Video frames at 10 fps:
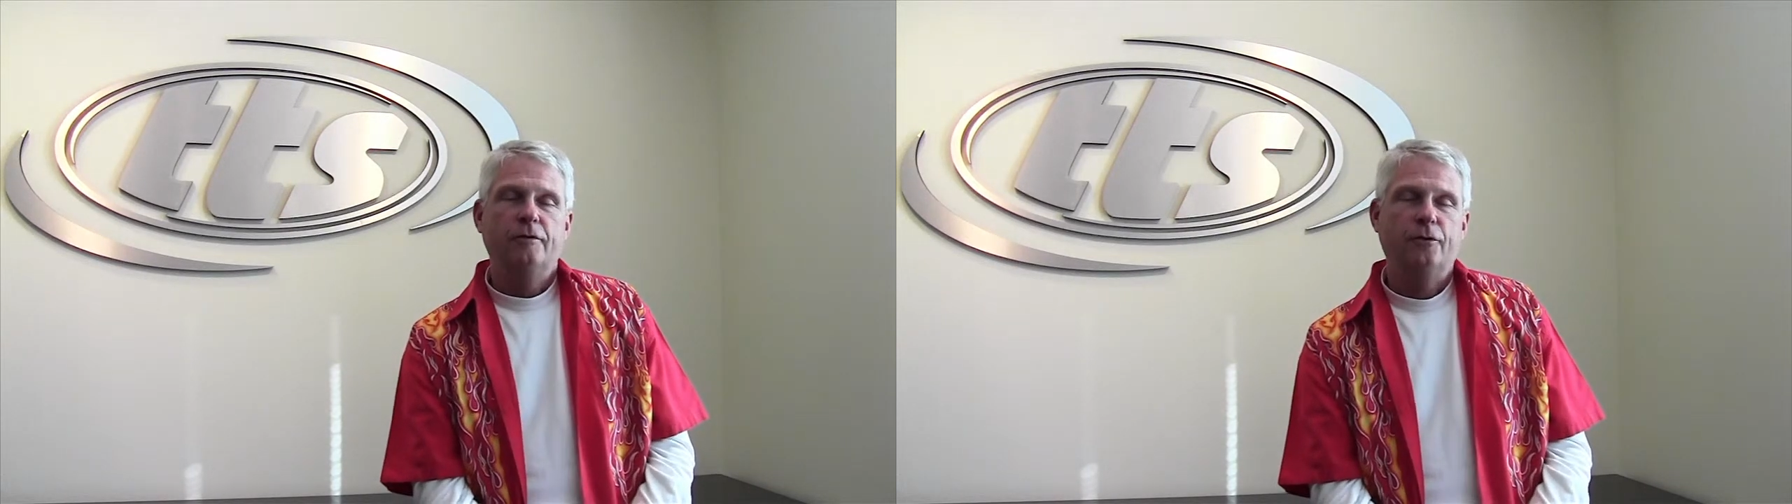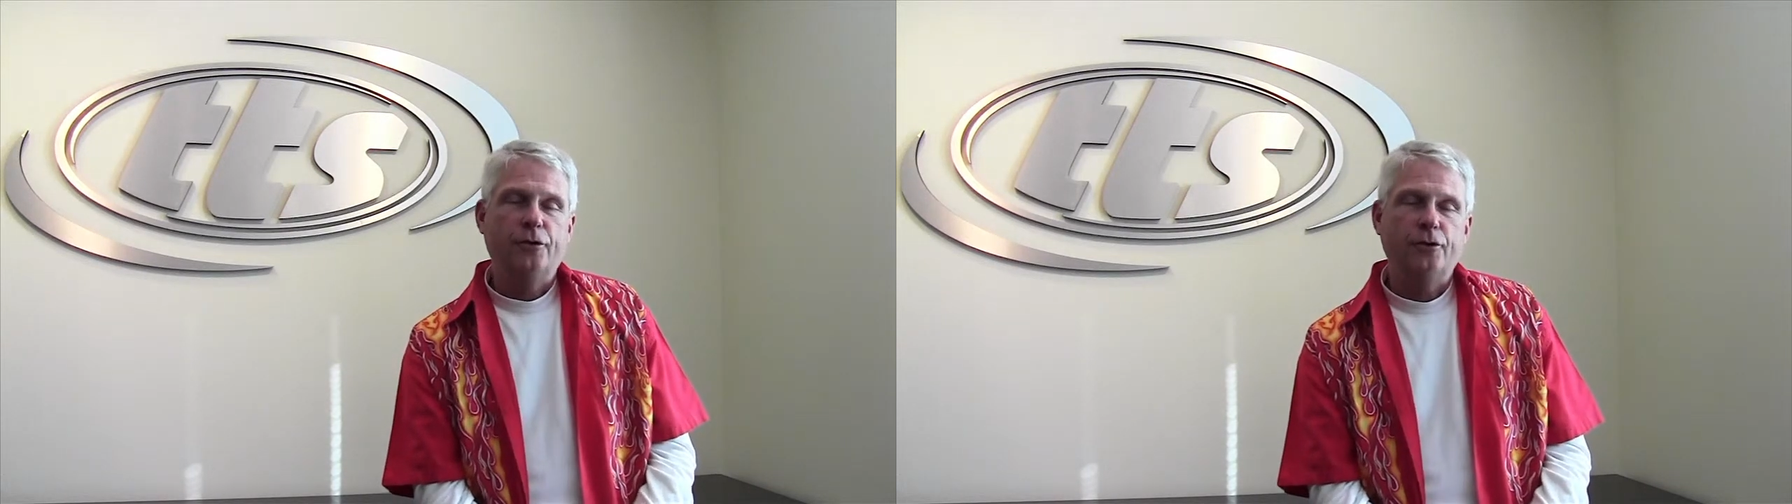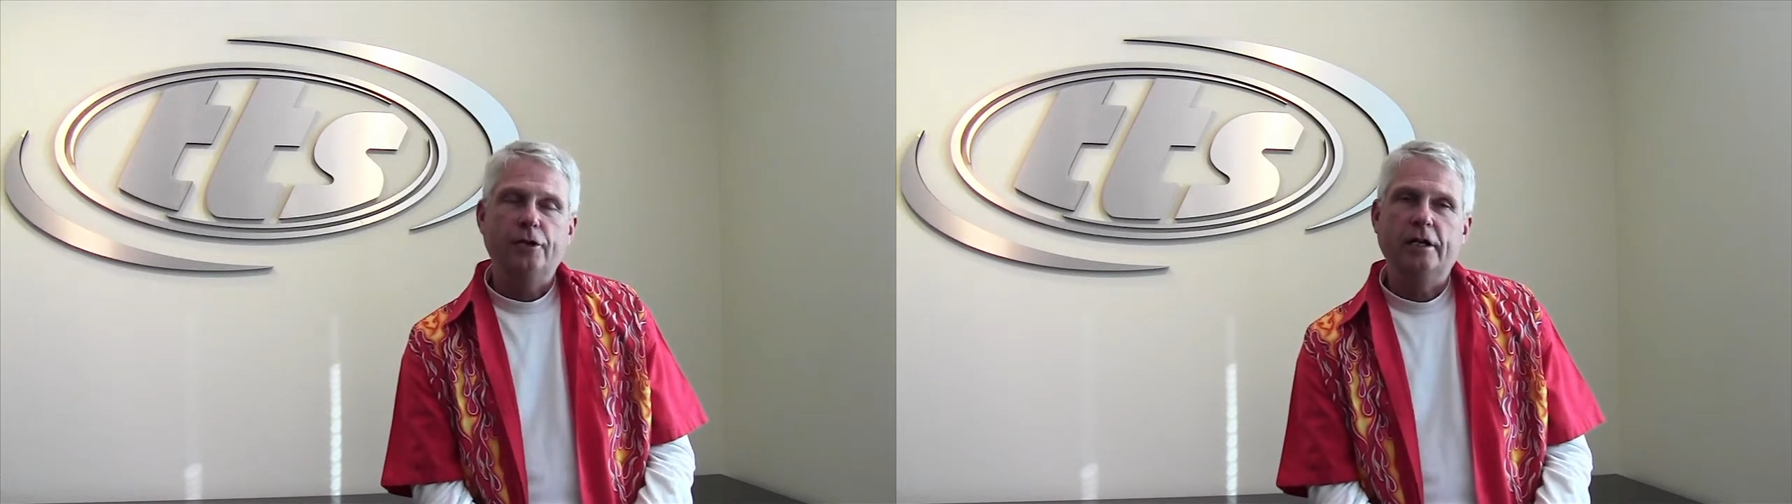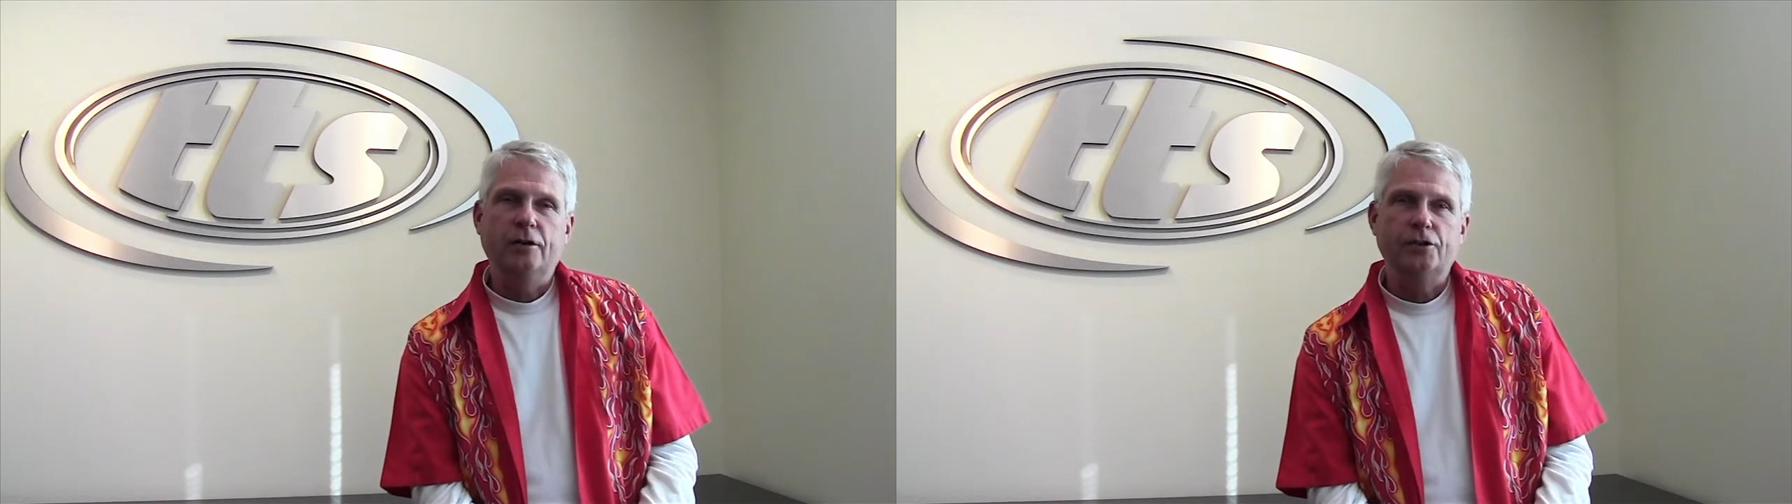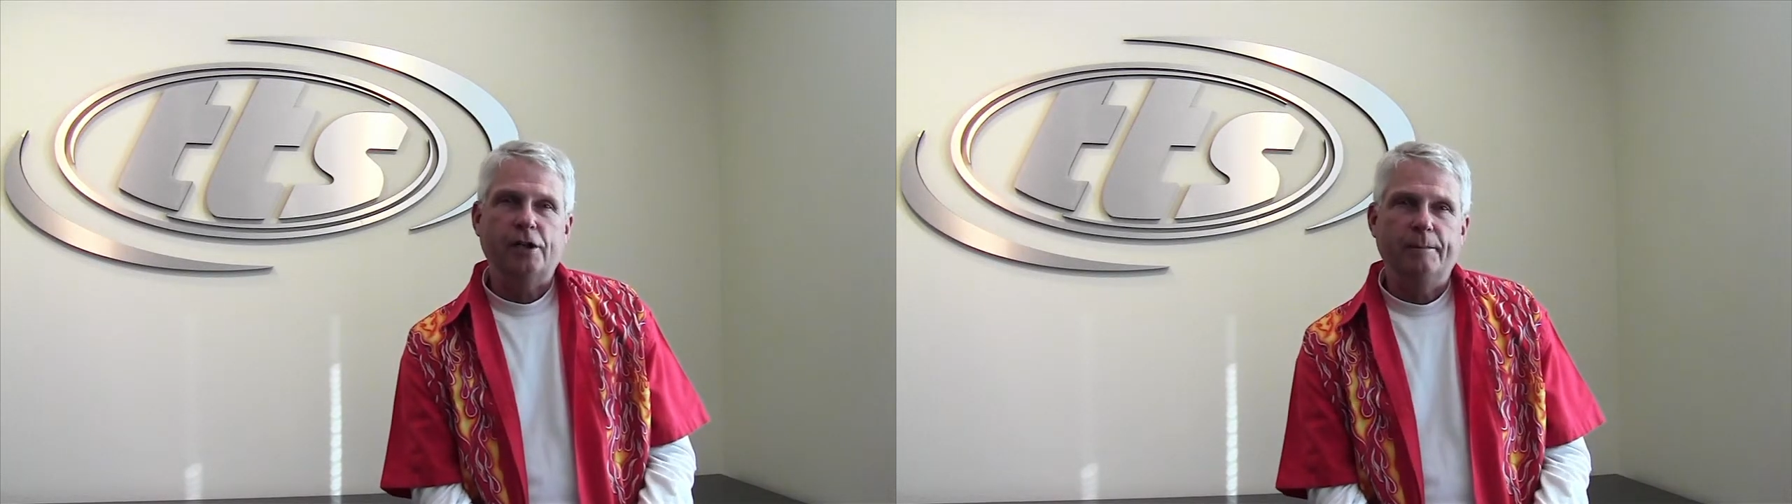For 30
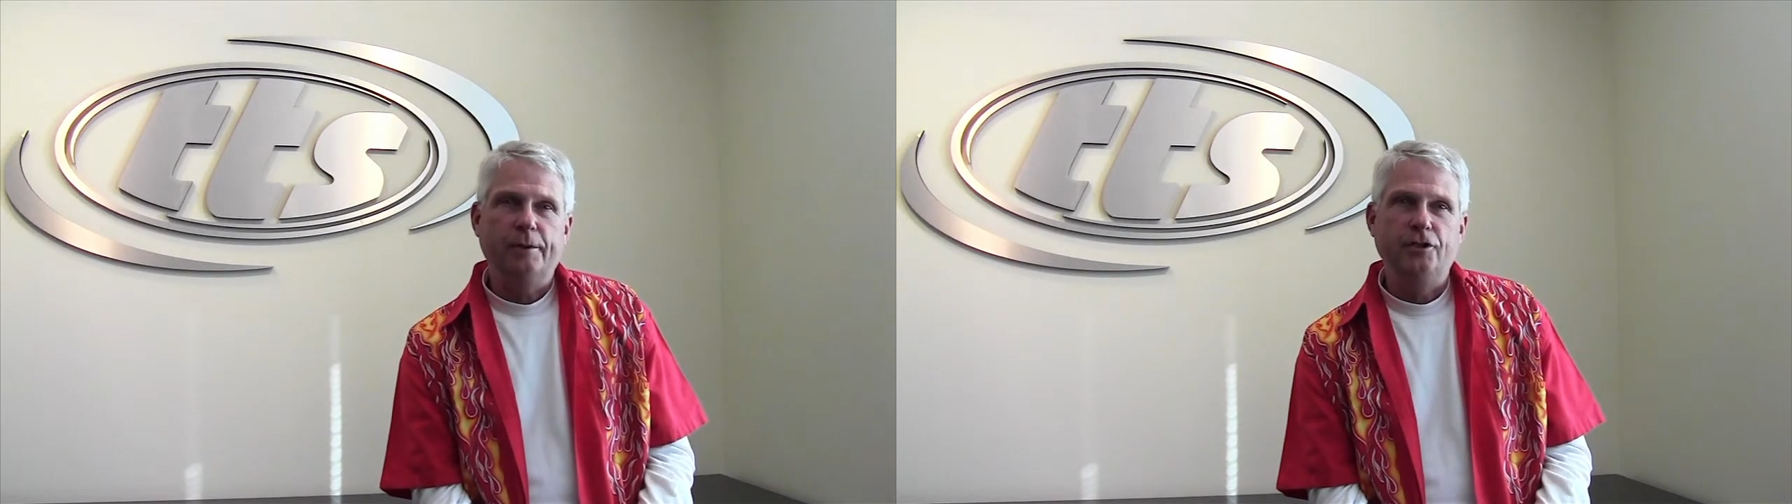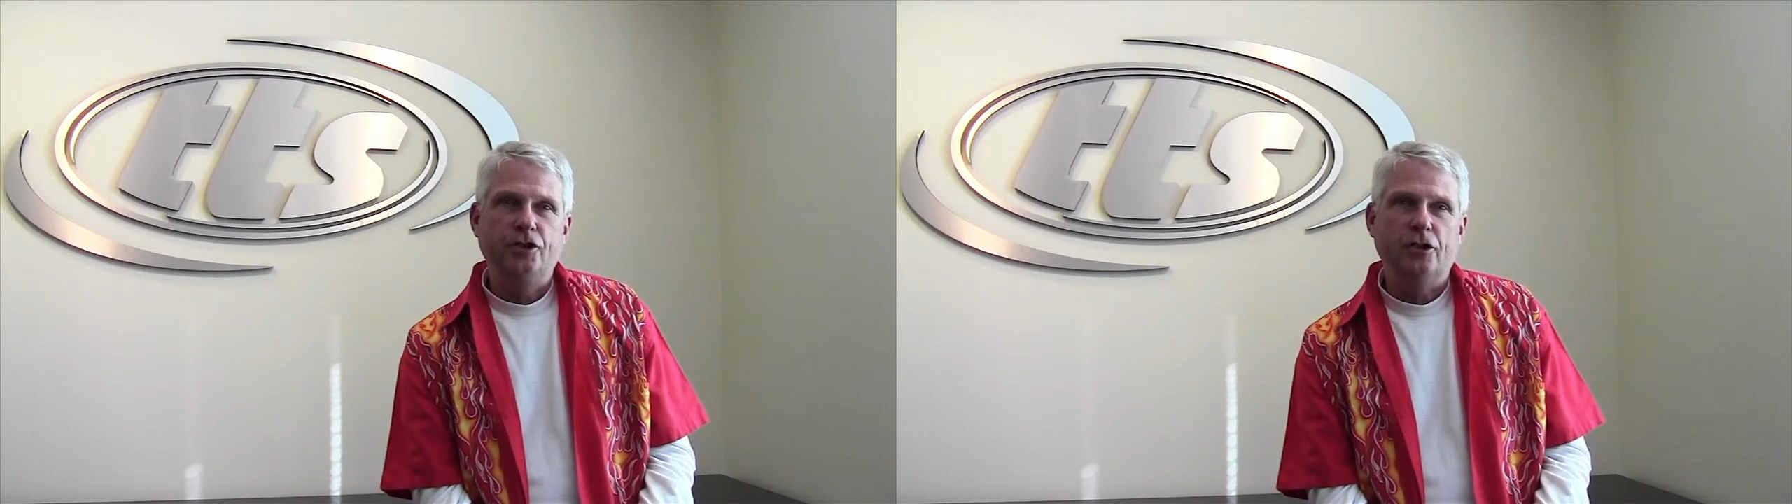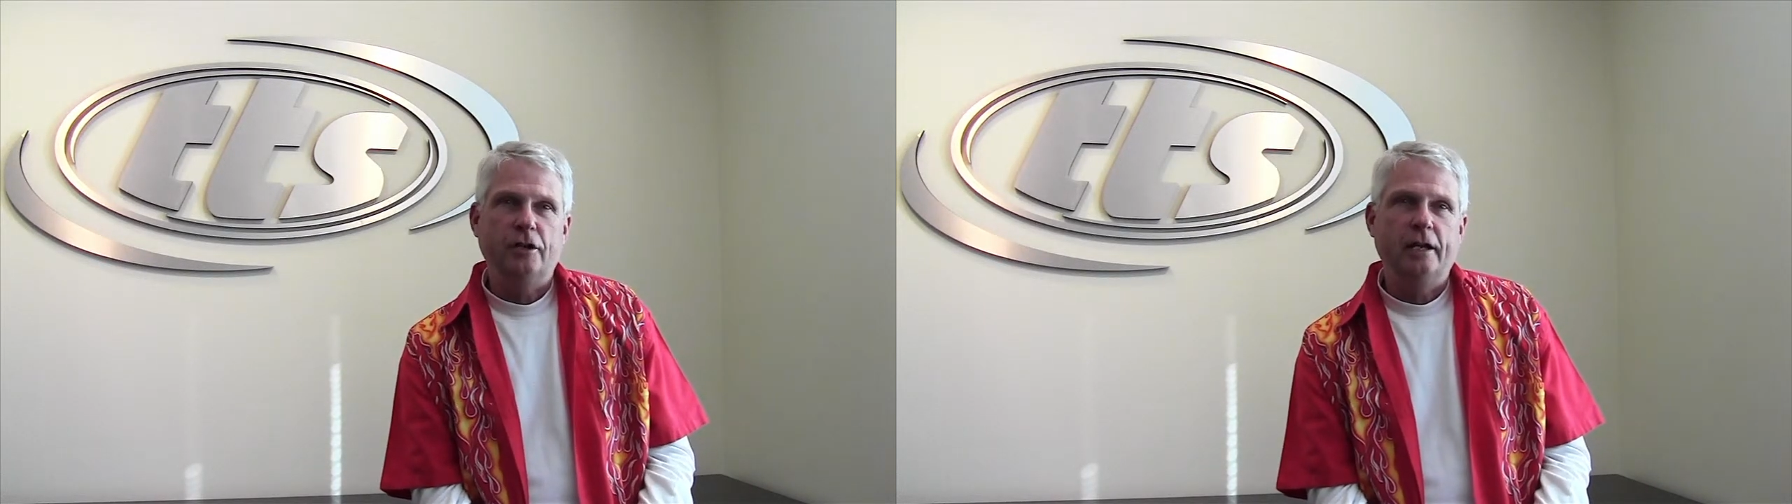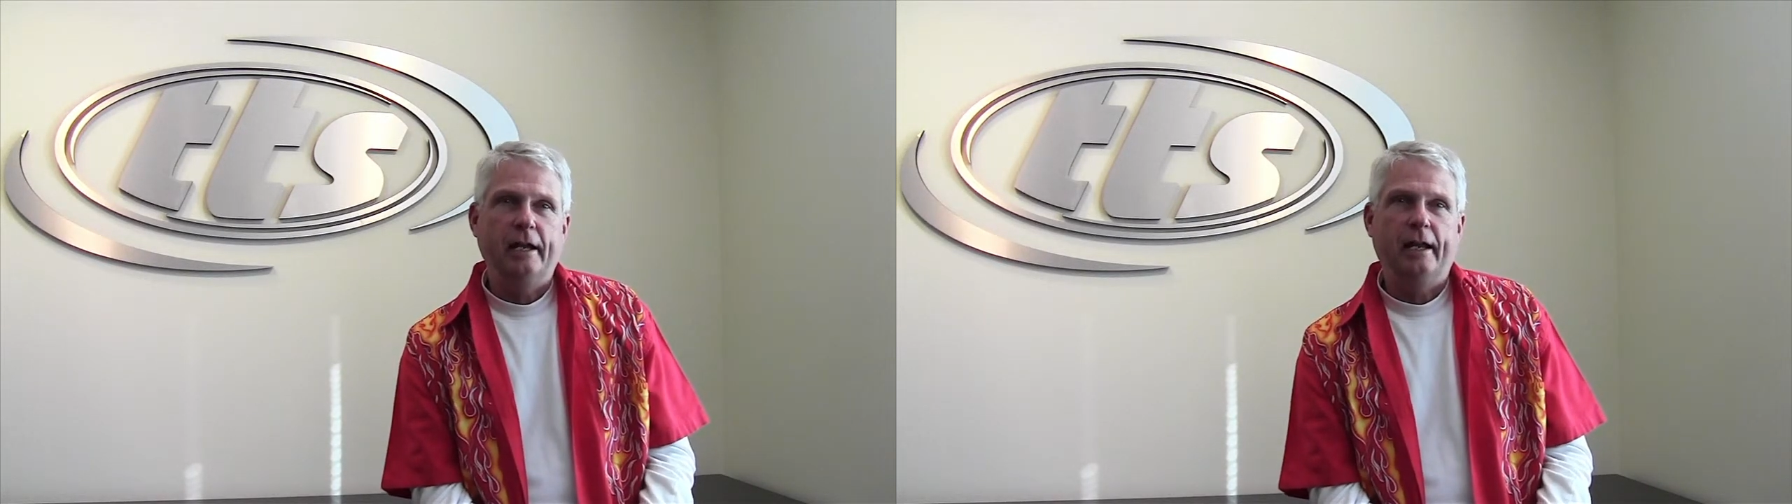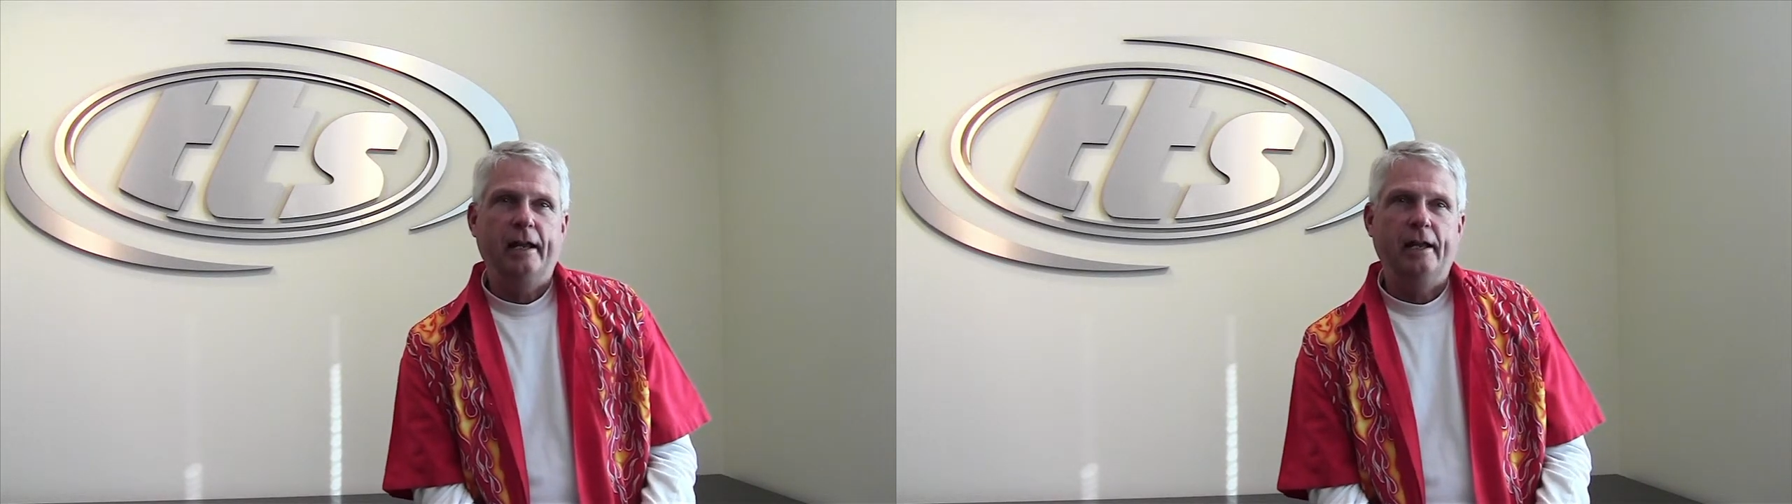years, I've been
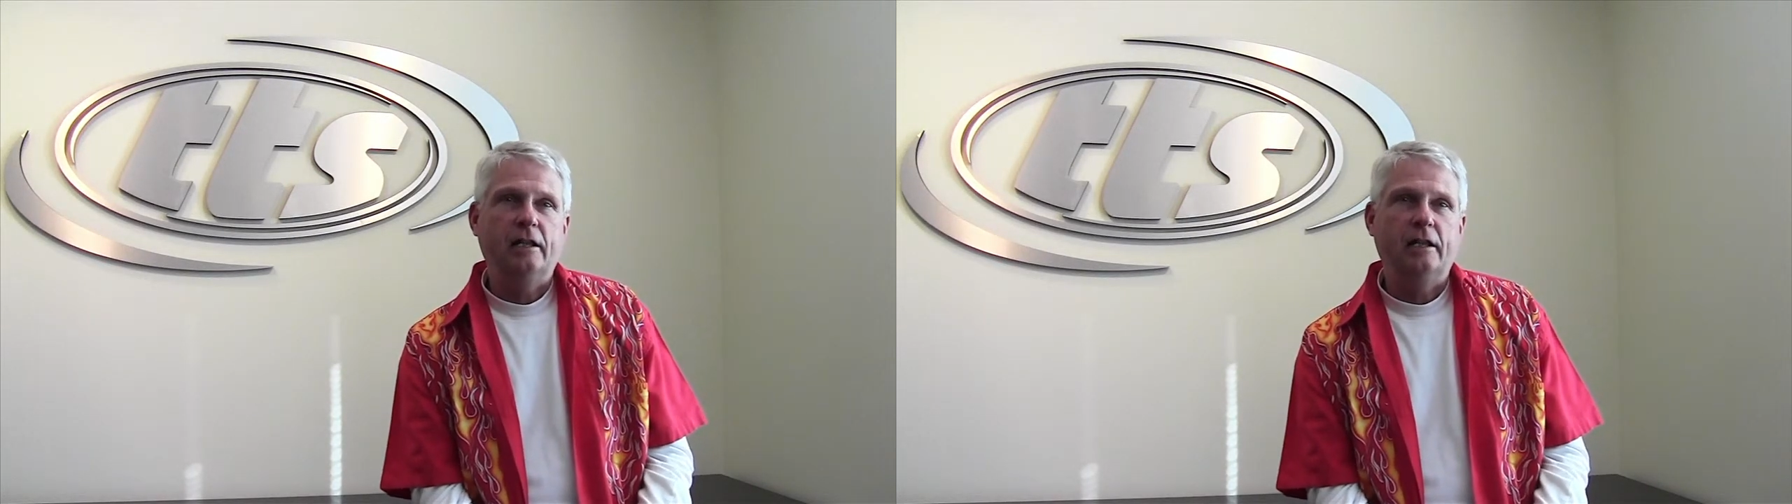chairing a